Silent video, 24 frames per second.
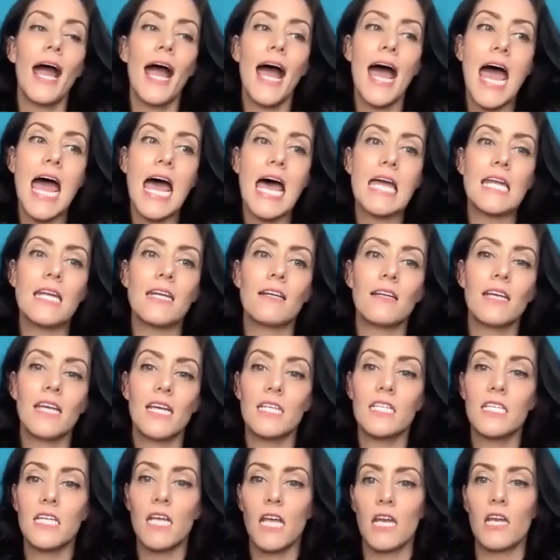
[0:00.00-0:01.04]
and
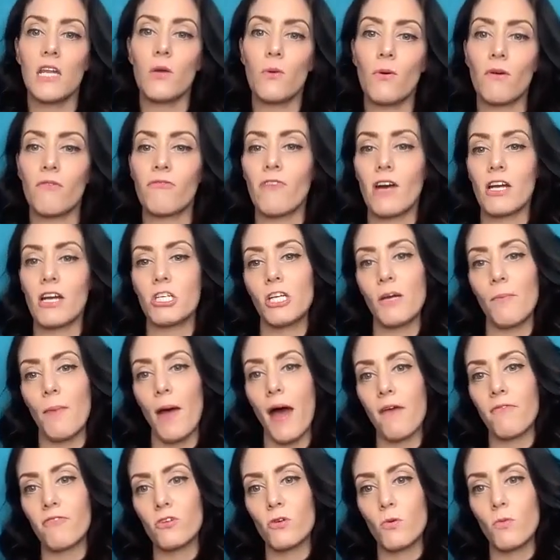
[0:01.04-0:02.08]
continue a friendship
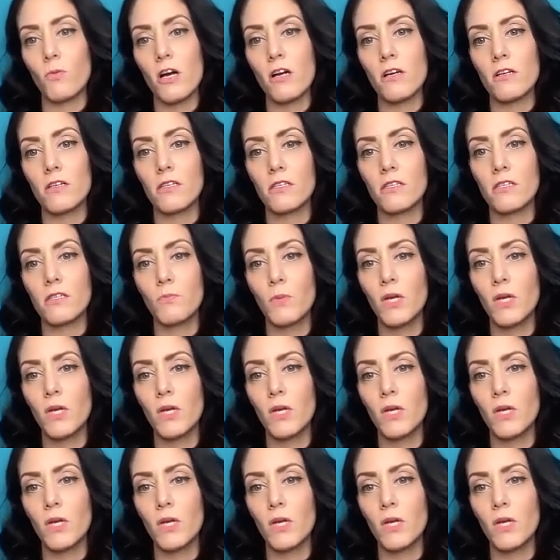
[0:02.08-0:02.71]
afterwards